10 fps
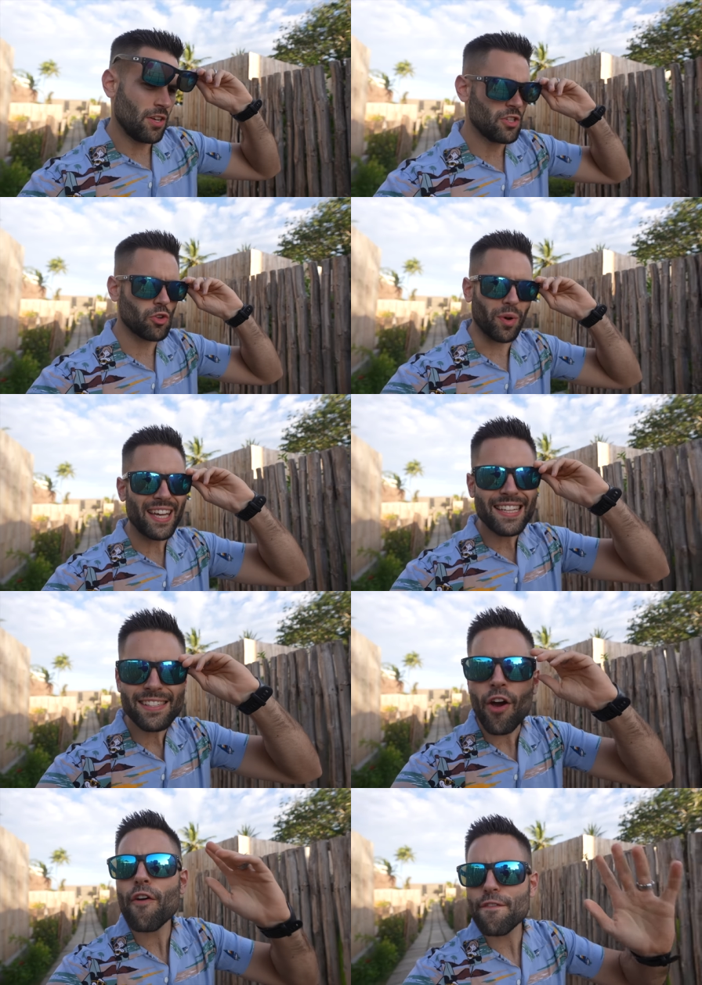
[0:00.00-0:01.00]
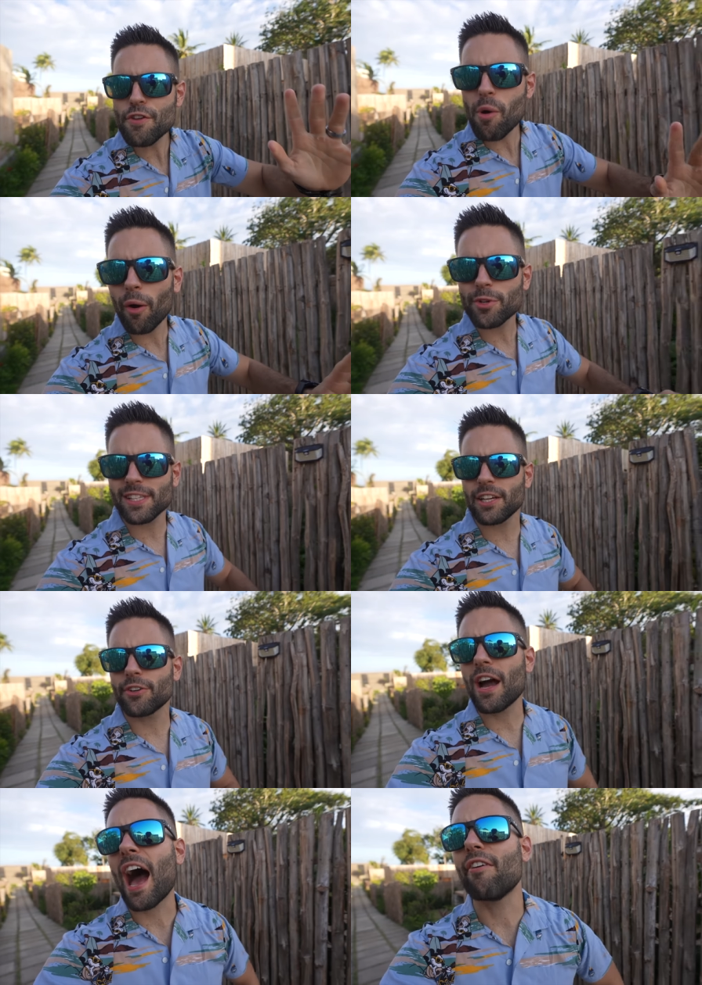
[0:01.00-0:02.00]
So it is a few hours
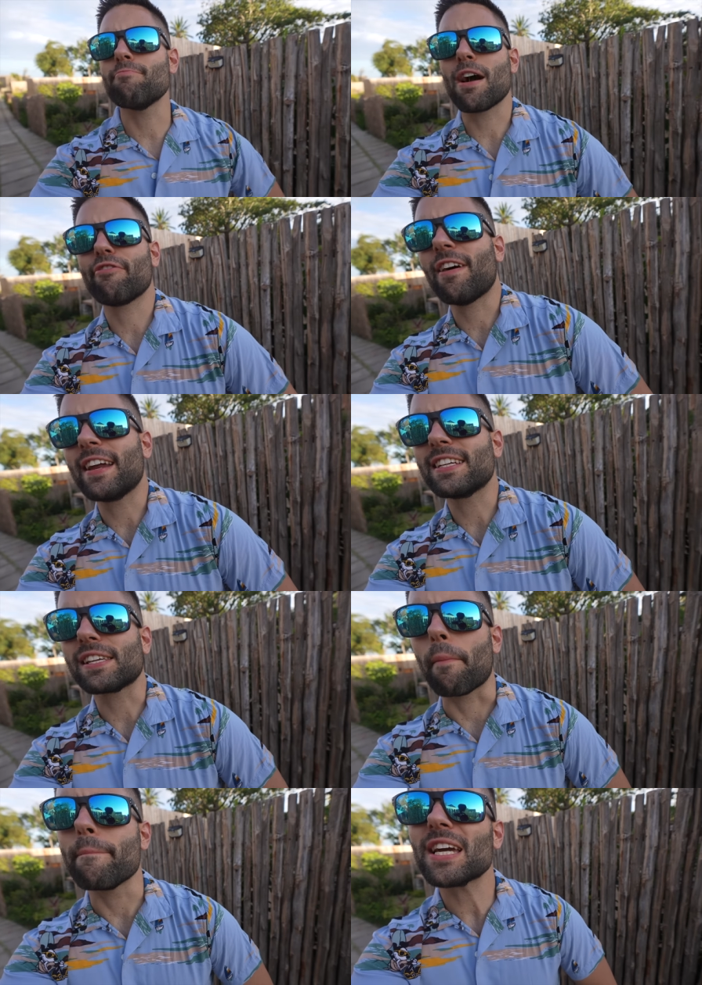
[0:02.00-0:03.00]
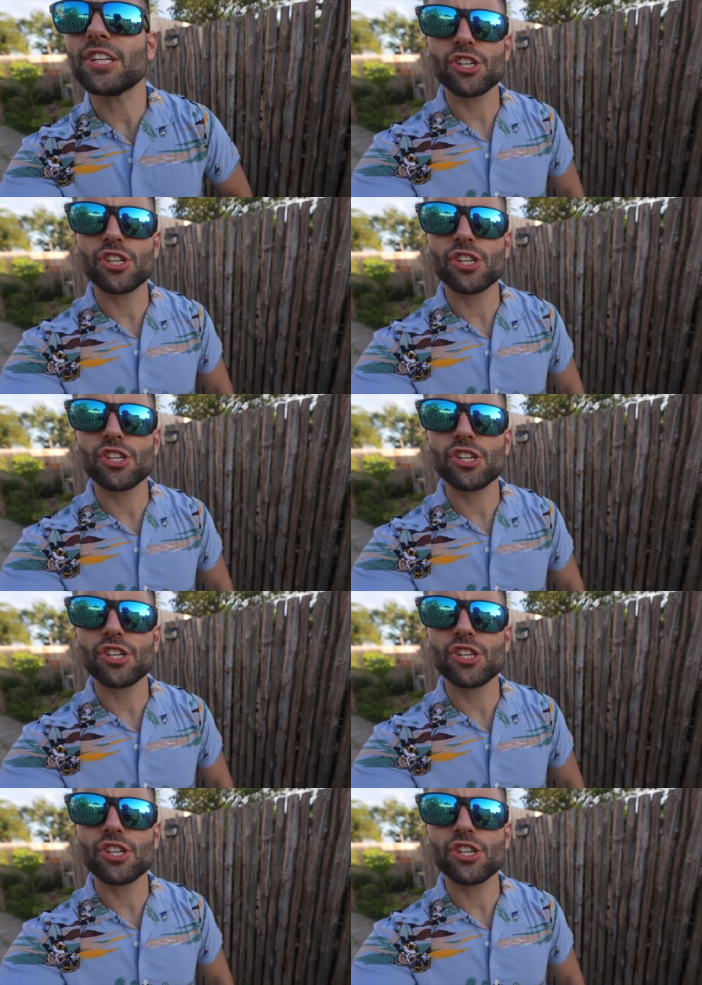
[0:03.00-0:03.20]
later, have my finest Mickey